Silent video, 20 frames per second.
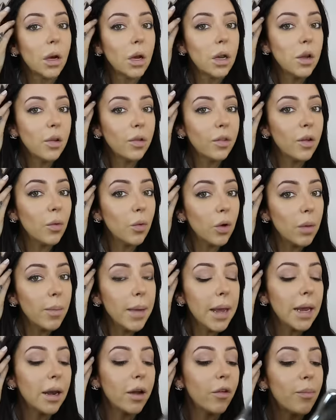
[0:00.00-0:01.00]
Can you see what I
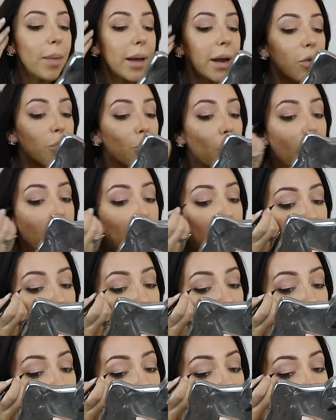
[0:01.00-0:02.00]
mean? I've made a right
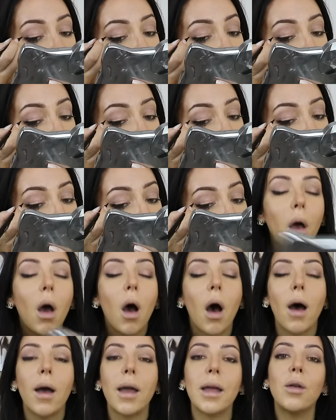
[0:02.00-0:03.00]
mess there.
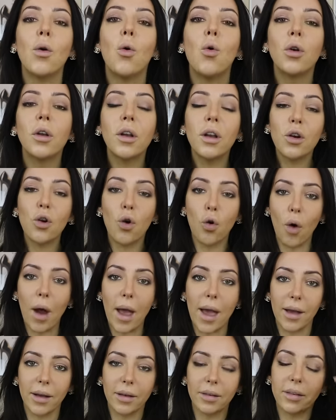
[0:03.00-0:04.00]
In order to
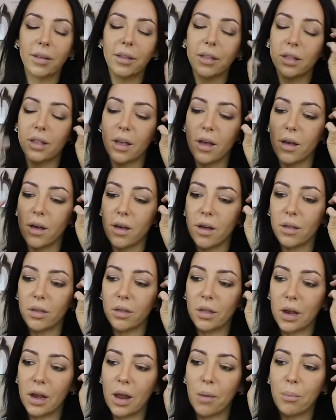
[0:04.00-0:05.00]
correct the
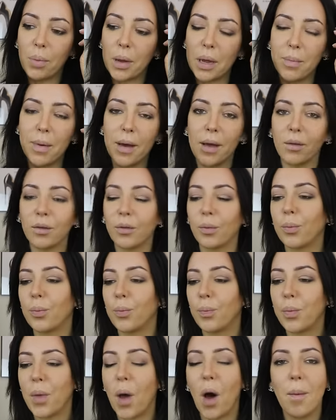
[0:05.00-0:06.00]
lumpy bits,
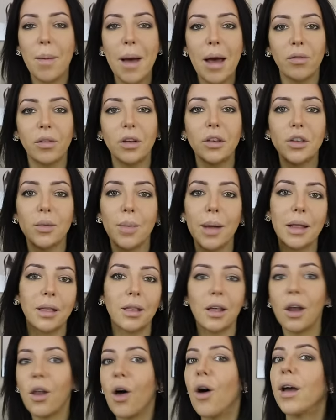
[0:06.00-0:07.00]
I'm having to make
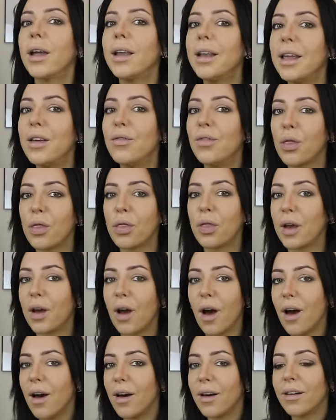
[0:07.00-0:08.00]
the line even
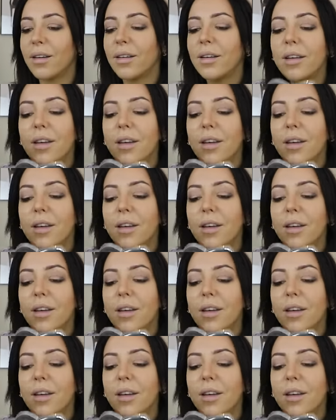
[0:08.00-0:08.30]
thicker.